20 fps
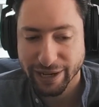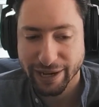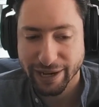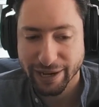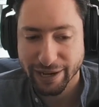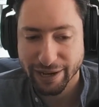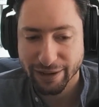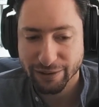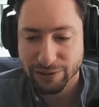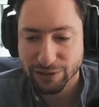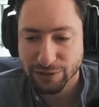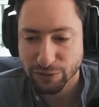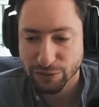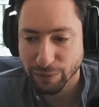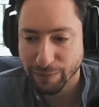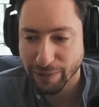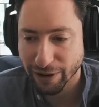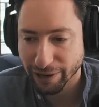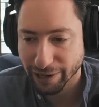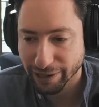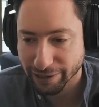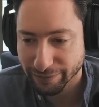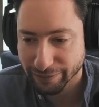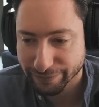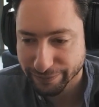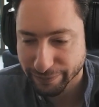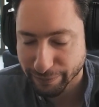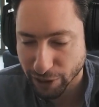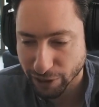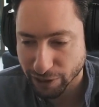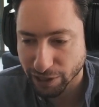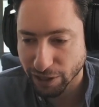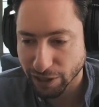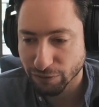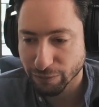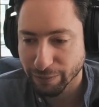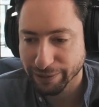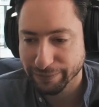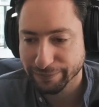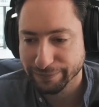American government?